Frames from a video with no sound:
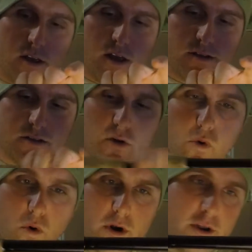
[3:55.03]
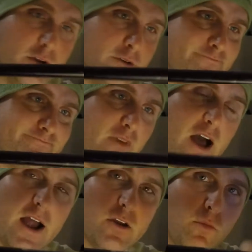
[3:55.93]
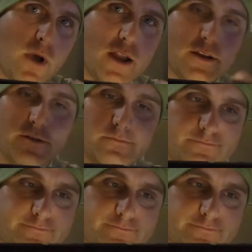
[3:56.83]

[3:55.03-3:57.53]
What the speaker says: as the cork. I don't mind it.